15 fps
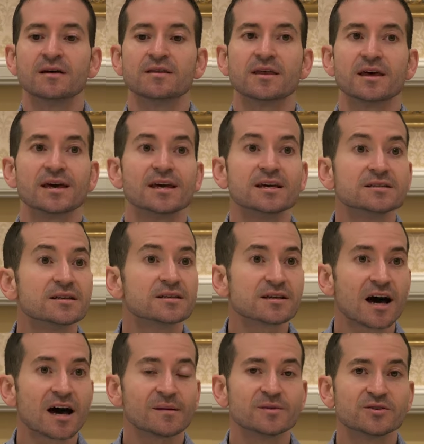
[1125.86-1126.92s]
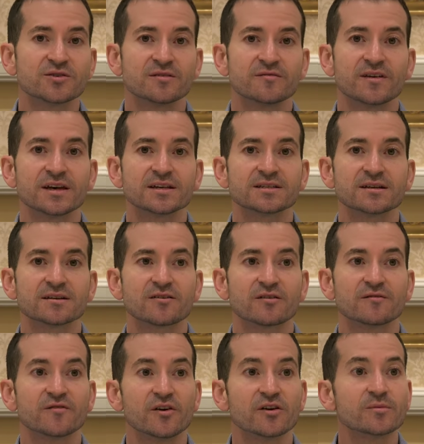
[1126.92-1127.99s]
There is a time to invest in
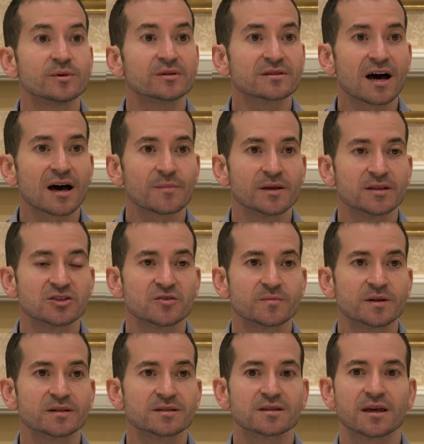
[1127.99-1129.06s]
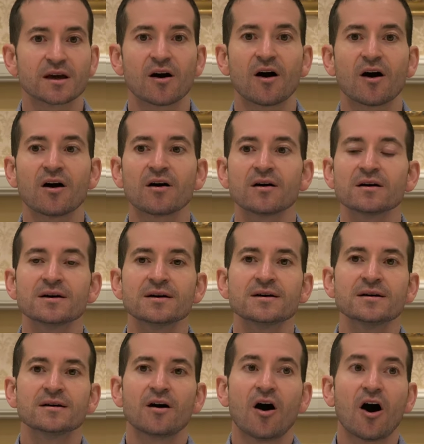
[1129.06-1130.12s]
convertible type instruments. There are
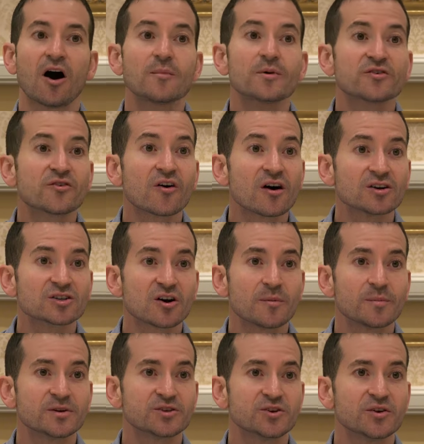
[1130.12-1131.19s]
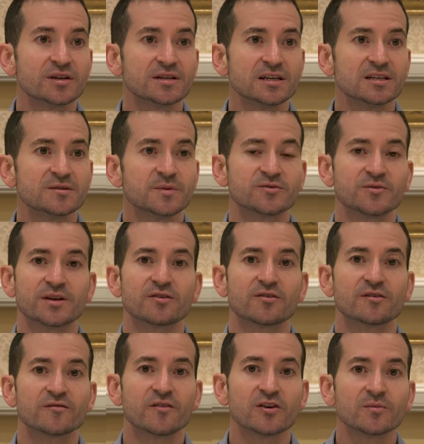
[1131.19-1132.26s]
arbitrage opportunities between
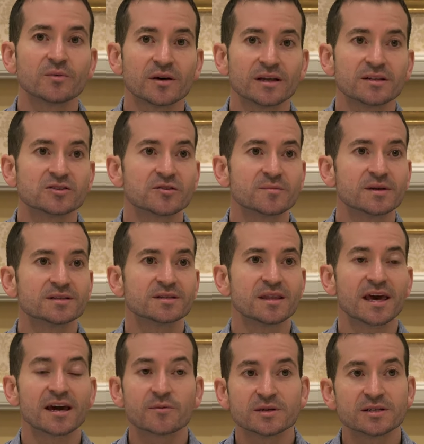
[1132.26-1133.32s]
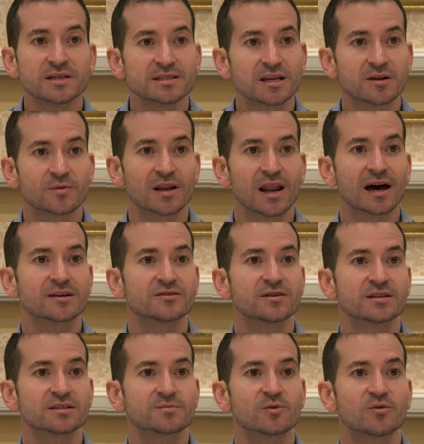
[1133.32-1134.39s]
convertible instruments and equities that we like to
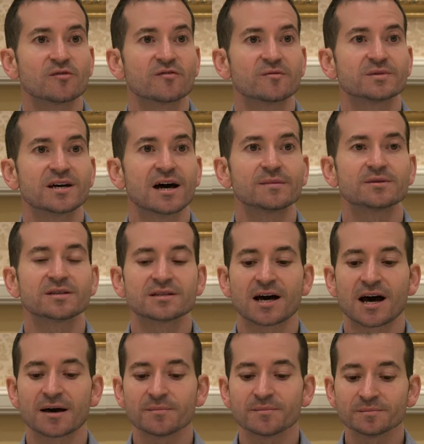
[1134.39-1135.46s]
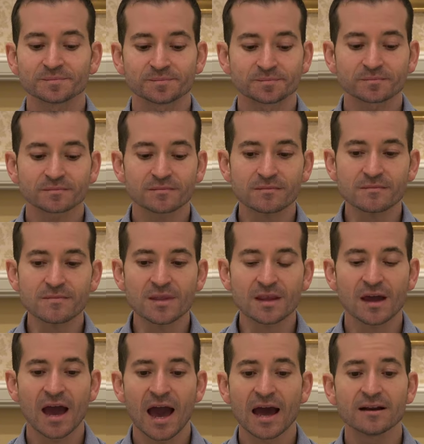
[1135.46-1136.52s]
explore from time to time.
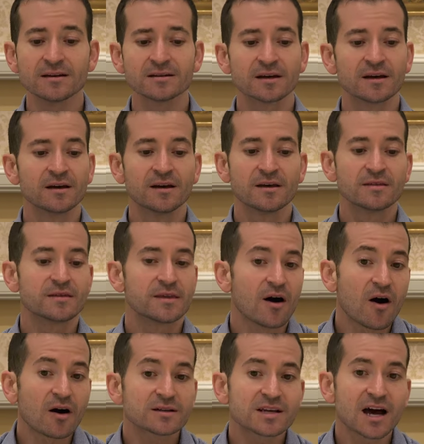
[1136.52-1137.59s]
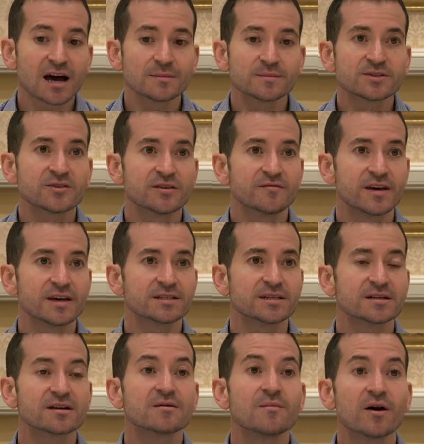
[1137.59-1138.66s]
And there are times to invest
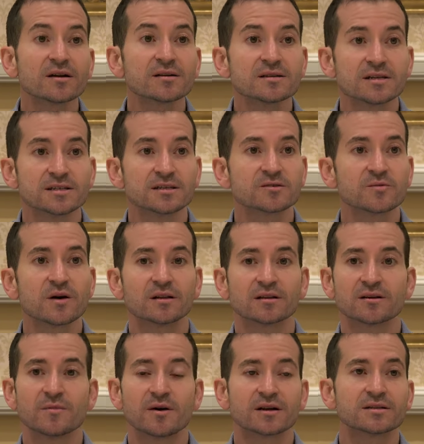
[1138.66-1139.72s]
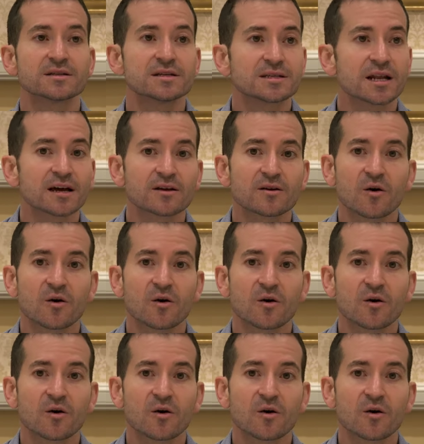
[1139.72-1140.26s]
in commodities as well, commodities like